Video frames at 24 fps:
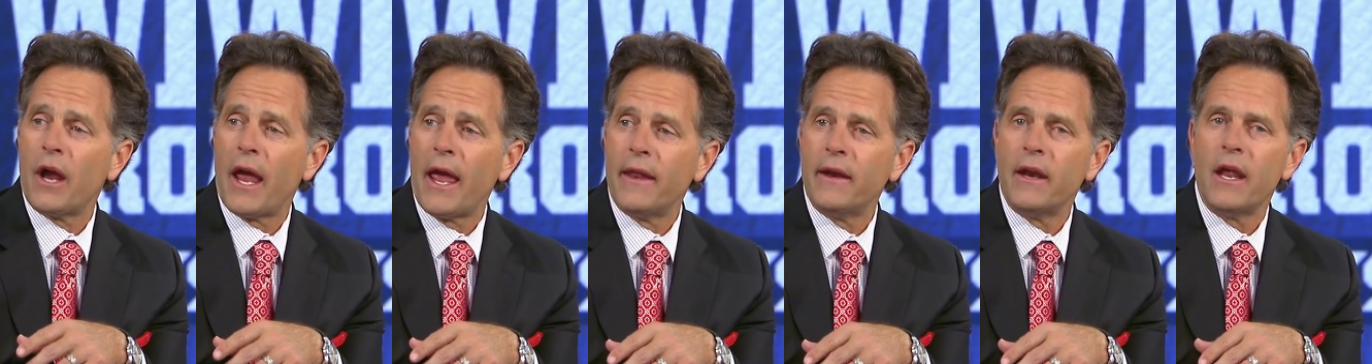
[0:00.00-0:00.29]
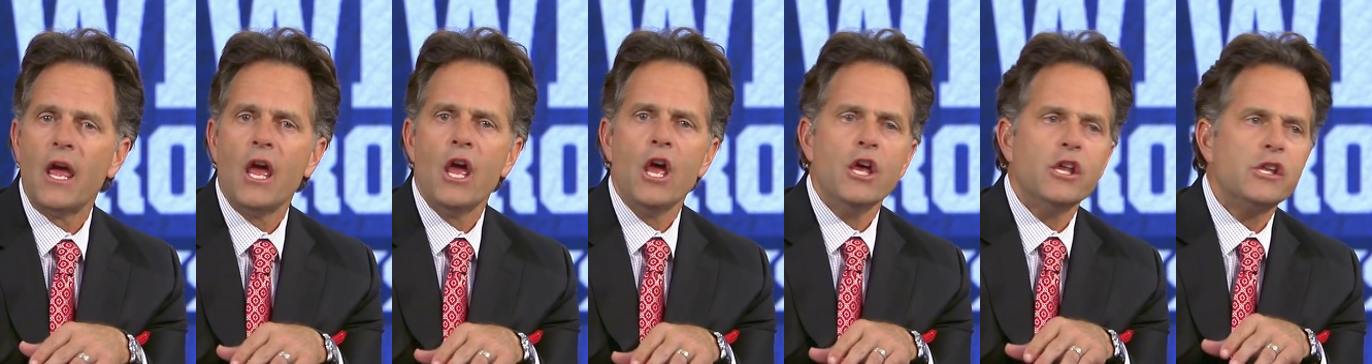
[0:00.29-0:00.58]
And
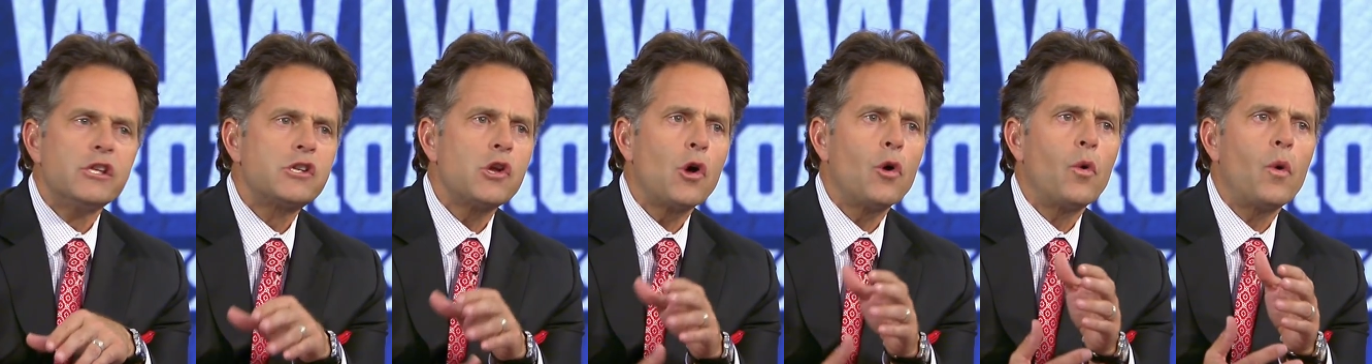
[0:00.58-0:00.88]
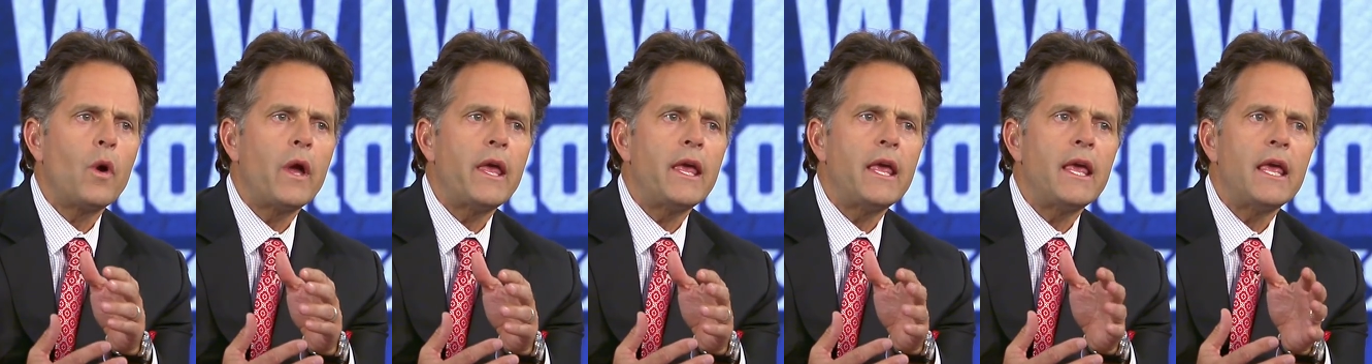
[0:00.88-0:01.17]

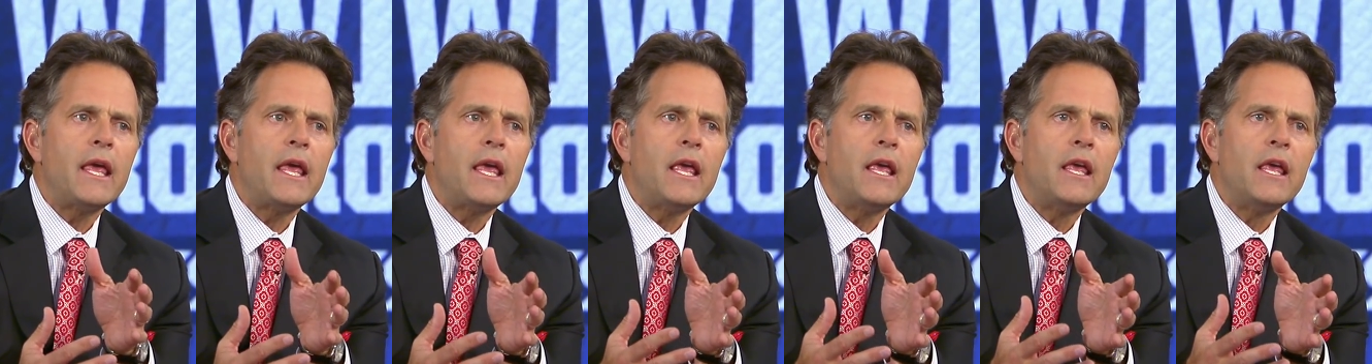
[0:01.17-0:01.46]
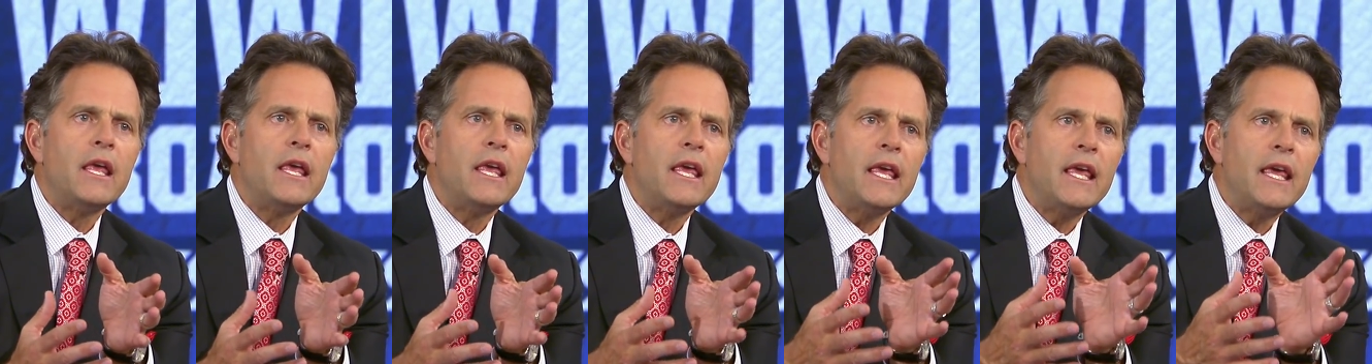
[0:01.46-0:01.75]
so
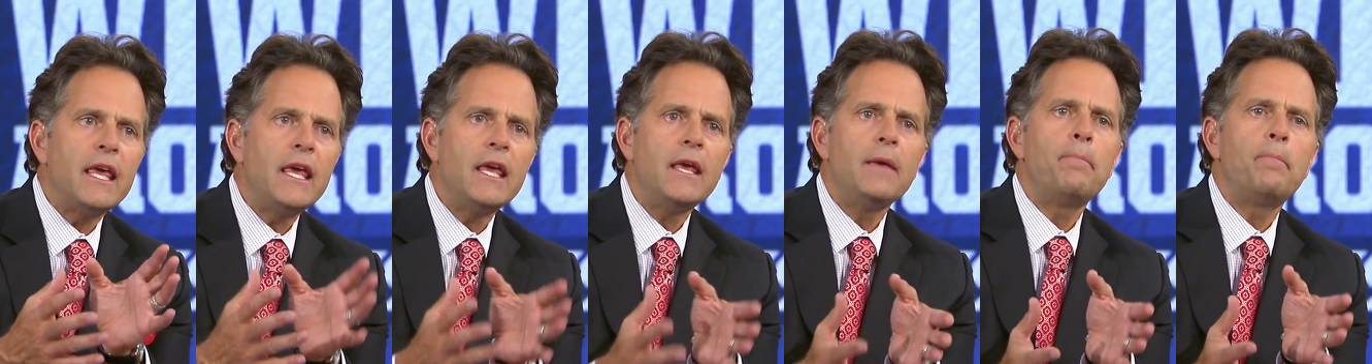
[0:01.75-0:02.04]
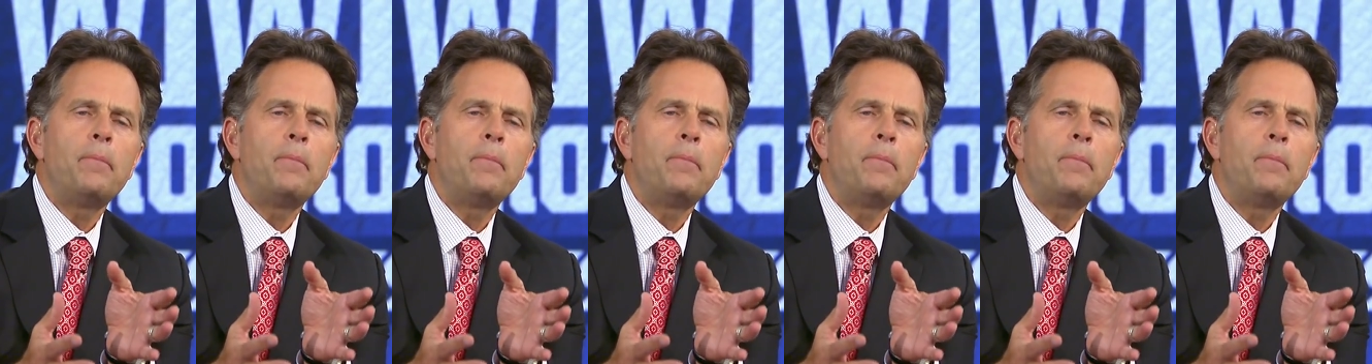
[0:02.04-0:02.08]
he